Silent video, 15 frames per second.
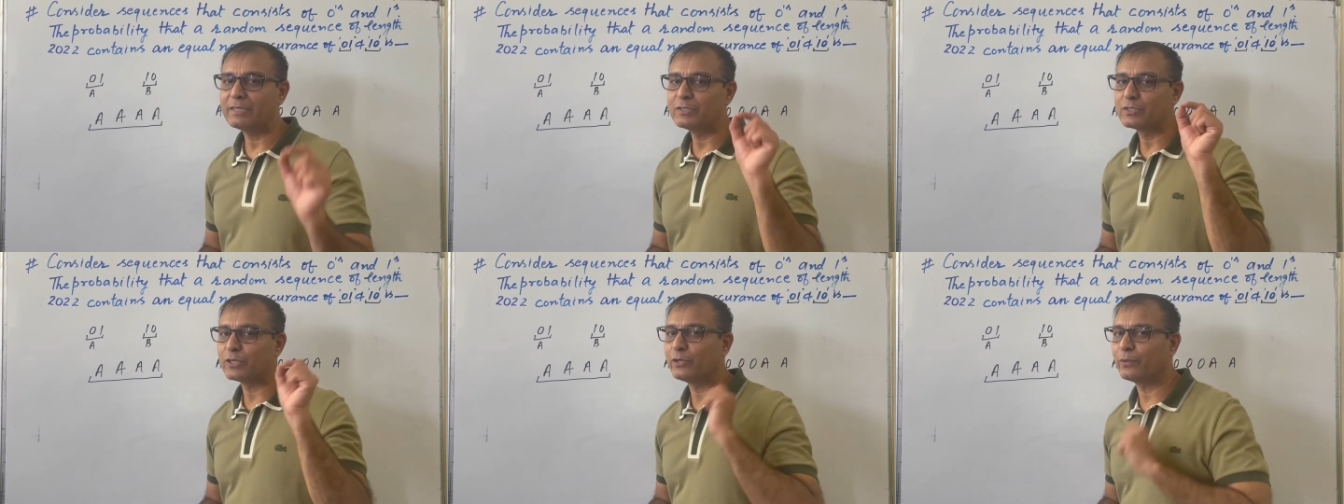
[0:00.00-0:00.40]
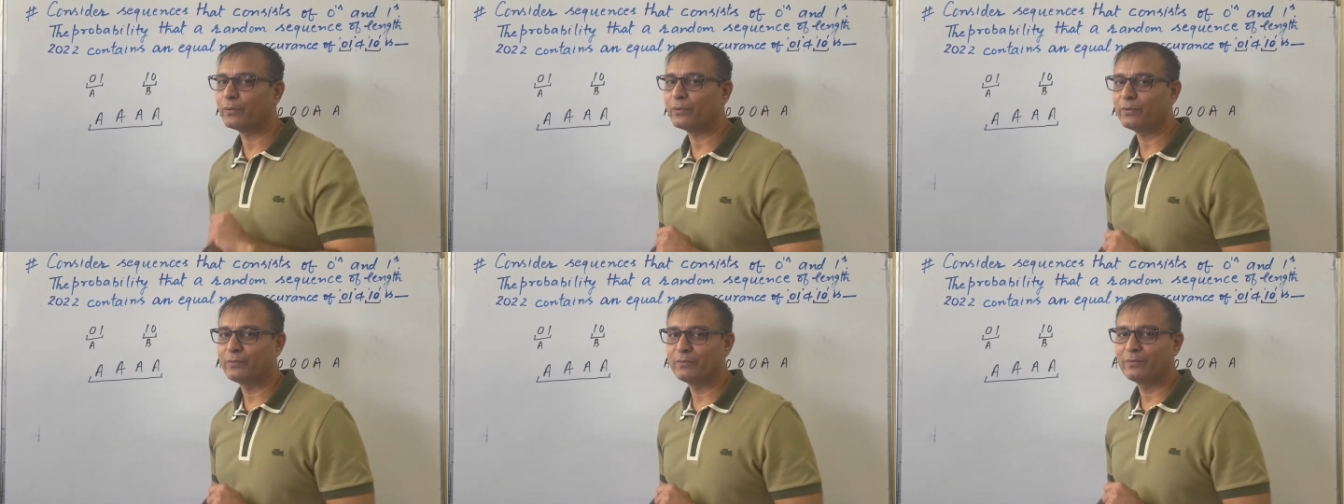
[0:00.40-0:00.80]

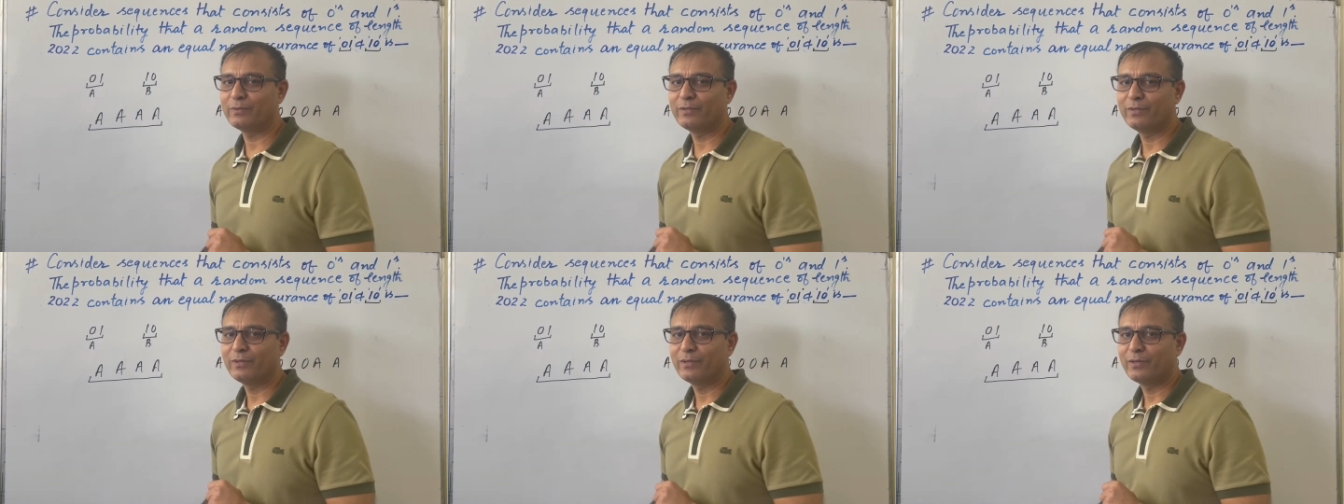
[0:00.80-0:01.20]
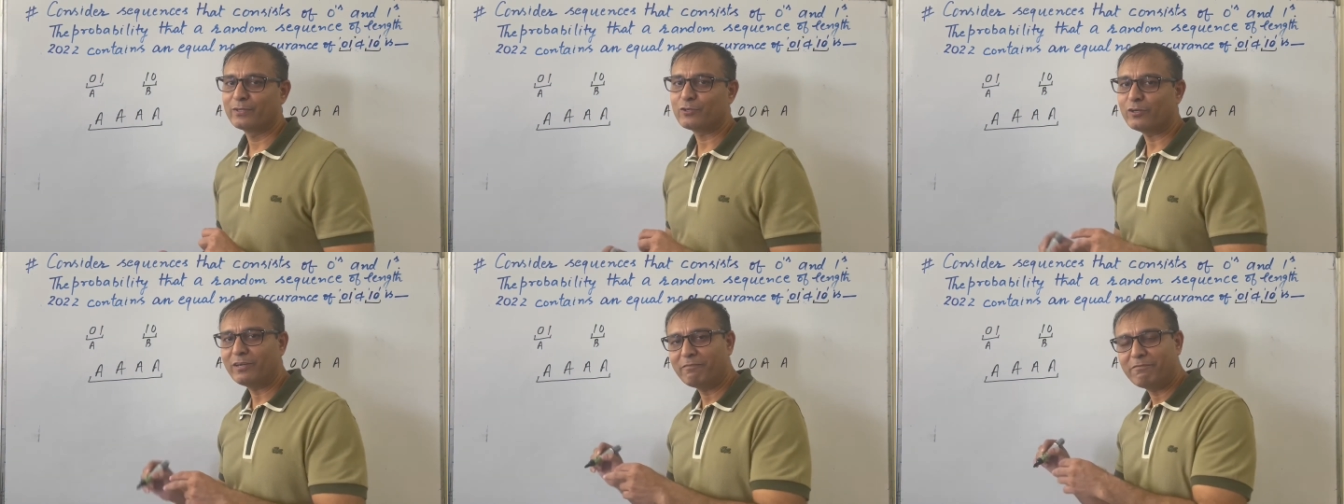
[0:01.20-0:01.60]
0.
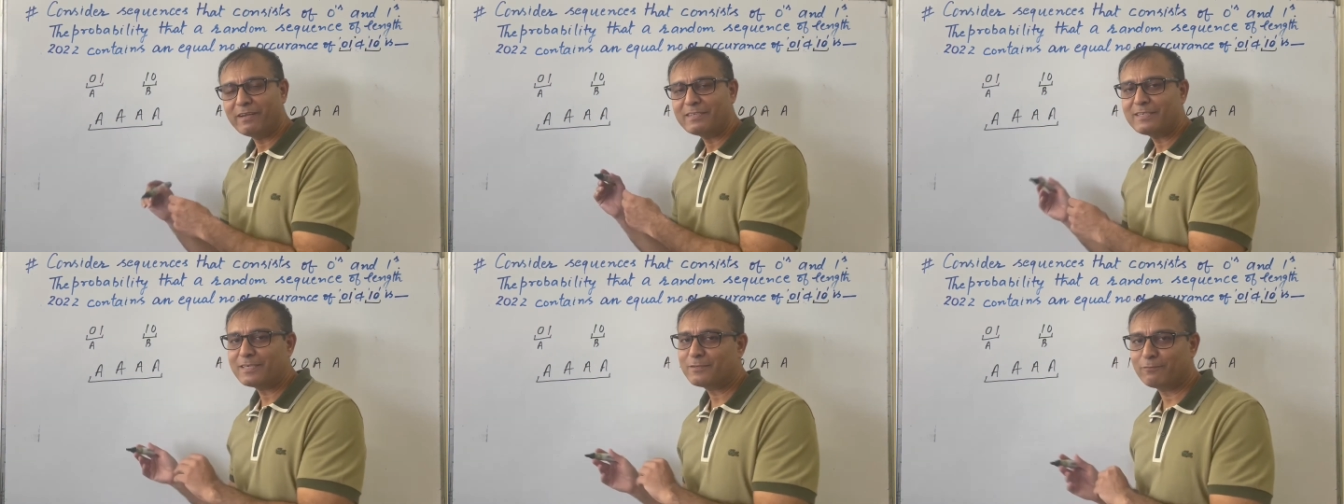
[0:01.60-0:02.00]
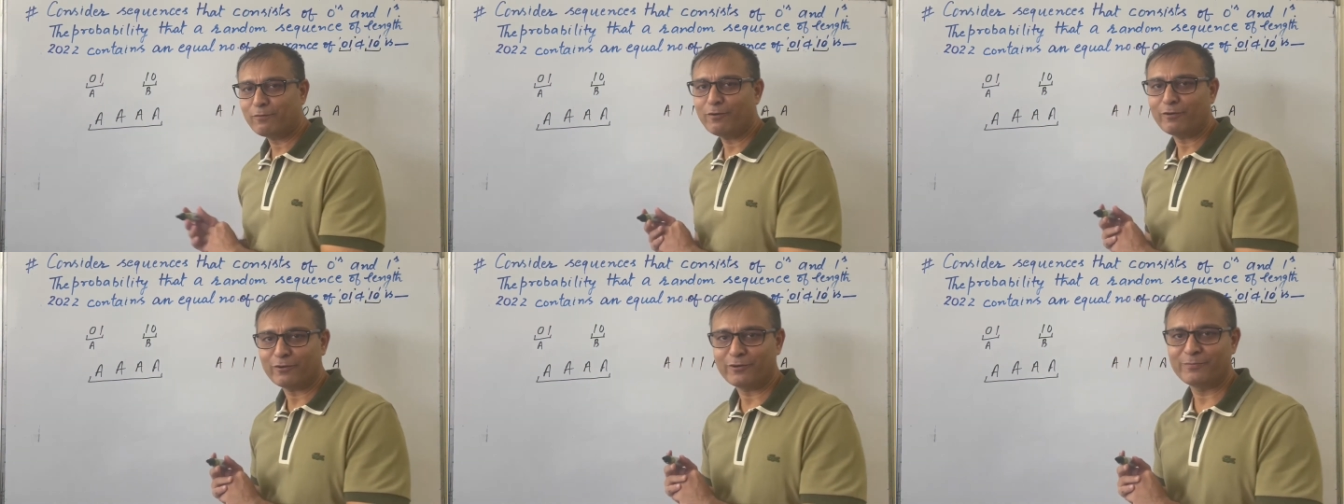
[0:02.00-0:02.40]
So difference is
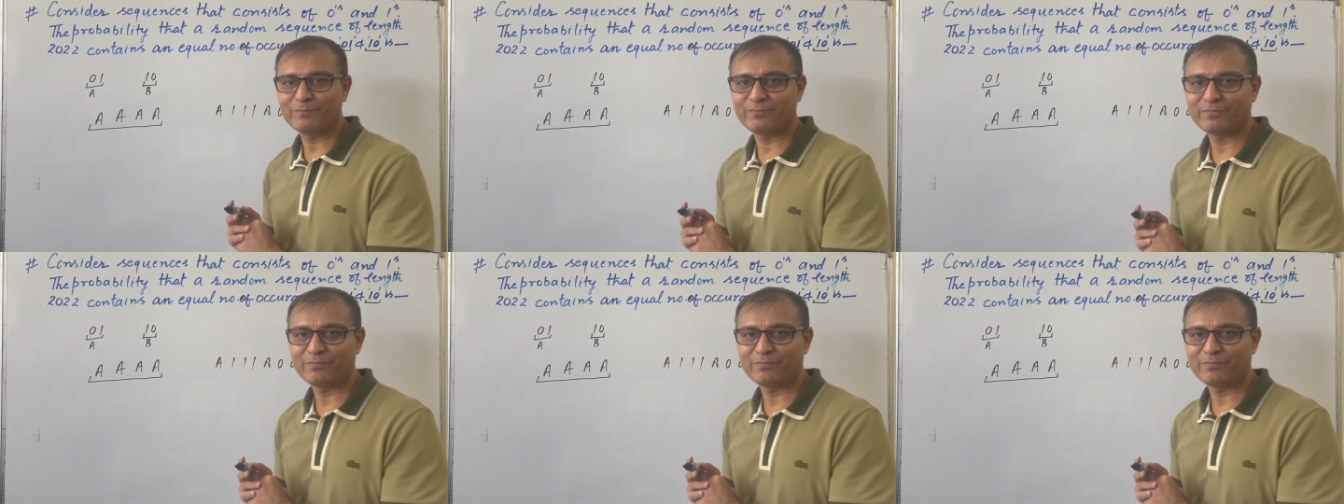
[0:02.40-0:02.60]
4.